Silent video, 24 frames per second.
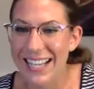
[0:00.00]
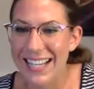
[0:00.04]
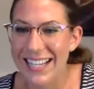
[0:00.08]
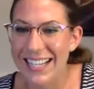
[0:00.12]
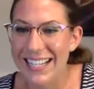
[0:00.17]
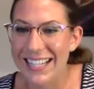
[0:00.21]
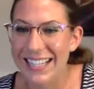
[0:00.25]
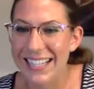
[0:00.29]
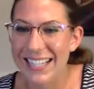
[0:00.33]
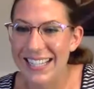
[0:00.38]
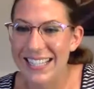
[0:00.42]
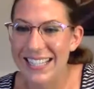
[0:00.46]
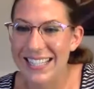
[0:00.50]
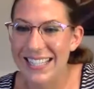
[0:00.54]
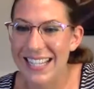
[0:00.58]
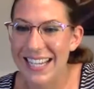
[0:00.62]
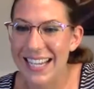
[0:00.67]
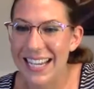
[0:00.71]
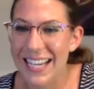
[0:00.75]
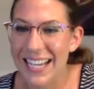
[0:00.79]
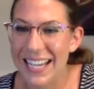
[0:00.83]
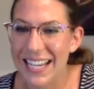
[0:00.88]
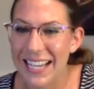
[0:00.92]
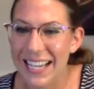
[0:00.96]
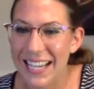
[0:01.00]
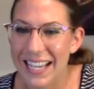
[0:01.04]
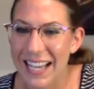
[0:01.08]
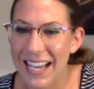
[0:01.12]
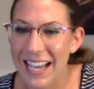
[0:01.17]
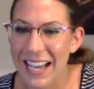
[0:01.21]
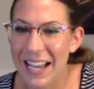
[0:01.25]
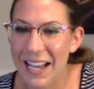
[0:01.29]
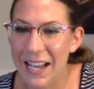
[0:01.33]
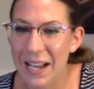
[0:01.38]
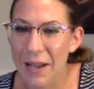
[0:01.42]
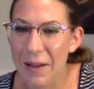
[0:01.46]
Let's see.
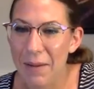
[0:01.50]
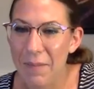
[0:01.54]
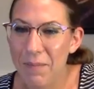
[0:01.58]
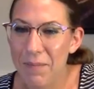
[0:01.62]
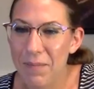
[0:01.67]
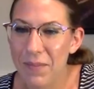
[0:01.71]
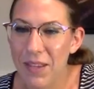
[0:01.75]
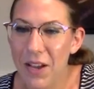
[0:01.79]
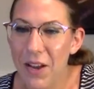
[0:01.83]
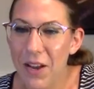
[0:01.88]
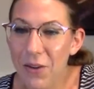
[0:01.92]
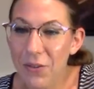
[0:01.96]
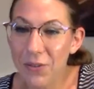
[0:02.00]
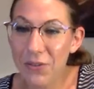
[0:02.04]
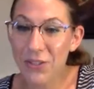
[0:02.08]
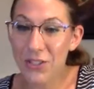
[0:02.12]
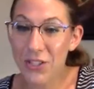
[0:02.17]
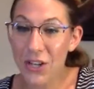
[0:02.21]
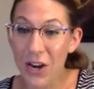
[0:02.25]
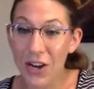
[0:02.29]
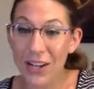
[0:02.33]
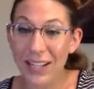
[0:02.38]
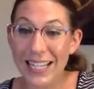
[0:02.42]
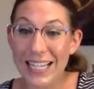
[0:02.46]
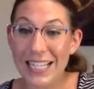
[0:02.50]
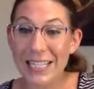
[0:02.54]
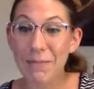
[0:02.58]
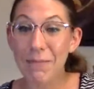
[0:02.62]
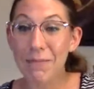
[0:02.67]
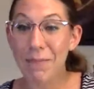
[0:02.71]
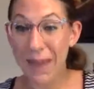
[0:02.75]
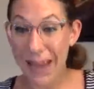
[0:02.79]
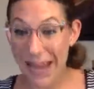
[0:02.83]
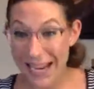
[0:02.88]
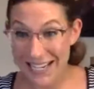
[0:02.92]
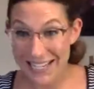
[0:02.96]
Oh, Charlie's been to
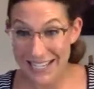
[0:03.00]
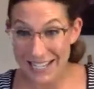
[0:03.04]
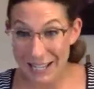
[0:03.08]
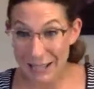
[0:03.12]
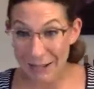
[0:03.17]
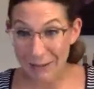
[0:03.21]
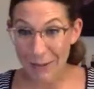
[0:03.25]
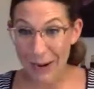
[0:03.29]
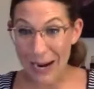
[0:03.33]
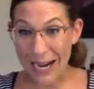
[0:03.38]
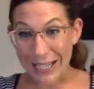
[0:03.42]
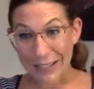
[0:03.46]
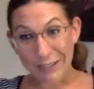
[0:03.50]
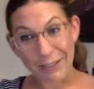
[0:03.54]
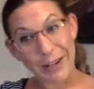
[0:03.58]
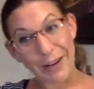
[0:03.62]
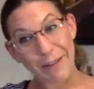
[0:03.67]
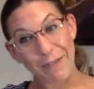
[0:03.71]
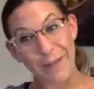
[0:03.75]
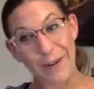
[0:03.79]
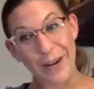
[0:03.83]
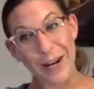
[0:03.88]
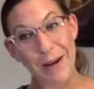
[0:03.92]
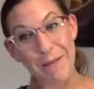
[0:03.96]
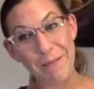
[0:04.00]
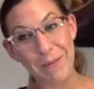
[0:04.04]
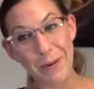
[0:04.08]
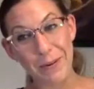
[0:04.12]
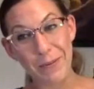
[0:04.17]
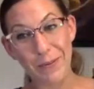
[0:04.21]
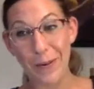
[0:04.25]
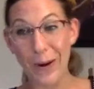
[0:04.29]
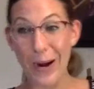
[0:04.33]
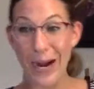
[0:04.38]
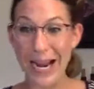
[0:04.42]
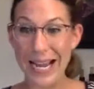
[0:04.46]
the winery for
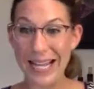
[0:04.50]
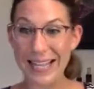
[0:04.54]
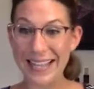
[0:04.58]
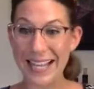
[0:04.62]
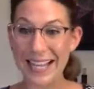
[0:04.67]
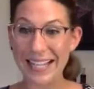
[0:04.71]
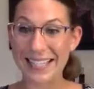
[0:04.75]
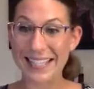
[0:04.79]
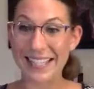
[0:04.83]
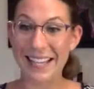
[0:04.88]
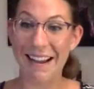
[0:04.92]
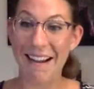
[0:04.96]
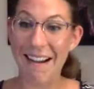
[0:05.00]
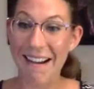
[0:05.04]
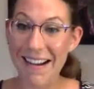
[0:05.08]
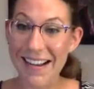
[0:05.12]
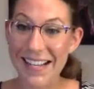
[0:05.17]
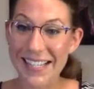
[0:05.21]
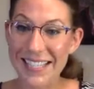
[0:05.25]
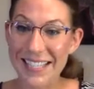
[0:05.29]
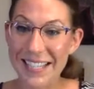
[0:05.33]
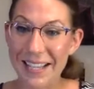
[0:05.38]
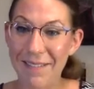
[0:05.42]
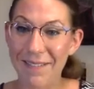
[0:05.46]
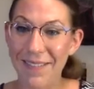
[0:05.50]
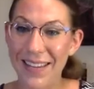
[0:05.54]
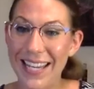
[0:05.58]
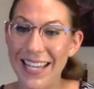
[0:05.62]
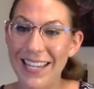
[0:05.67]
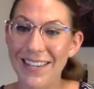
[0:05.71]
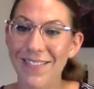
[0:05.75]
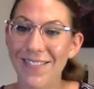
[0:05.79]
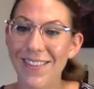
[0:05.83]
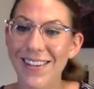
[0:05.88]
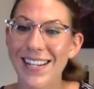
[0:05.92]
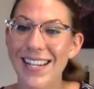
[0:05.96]
#1. That's awesome. In
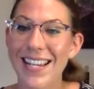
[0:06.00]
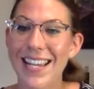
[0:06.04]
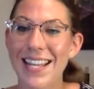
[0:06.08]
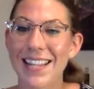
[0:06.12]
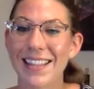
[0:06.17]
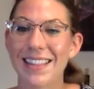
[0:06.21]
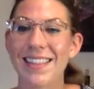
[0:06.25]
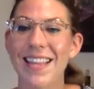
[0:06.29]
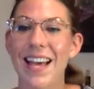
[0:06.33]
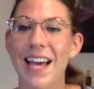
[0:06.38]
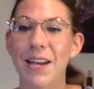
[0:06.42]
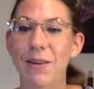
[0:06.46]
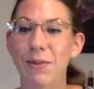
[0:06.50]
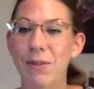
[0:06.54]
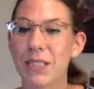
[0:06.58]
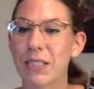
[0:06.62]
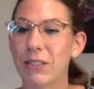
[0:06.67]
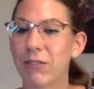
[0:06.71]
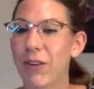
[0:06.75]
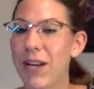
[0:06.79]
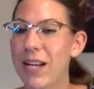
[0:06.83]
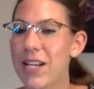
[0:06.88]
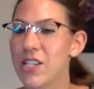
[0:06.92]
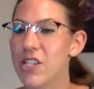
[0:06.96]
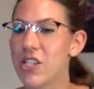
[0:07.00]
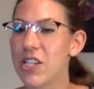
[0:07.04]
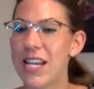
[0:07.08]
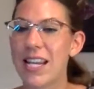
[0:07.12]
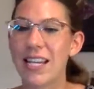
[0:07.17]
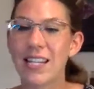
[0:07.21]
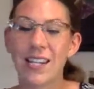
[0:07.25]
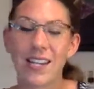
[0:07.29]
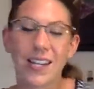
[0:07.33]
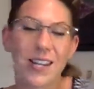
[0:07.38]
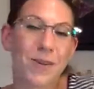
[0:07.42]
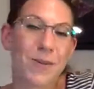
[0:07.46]
Oregon. Thought it was French. And
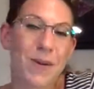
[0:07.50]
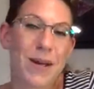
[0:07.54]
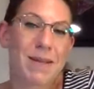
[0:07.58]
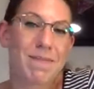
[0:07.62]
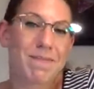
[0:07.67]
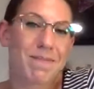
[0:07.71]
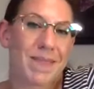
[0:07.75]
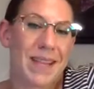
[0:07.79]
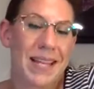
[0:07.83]
you know what?